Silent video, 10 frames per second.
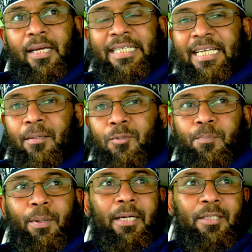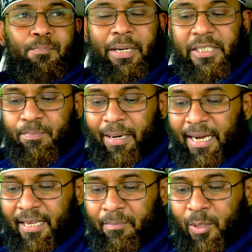as times pass
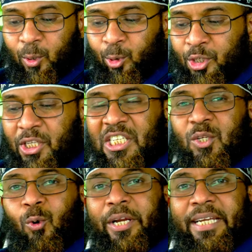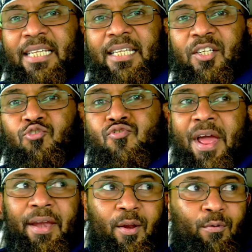by, because he's already in the
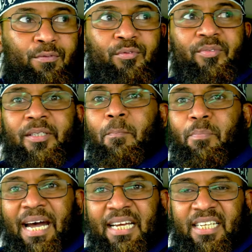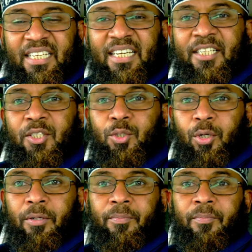trend of partying and
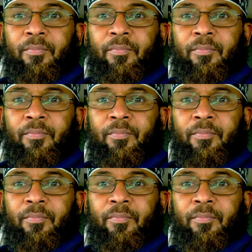enjoying,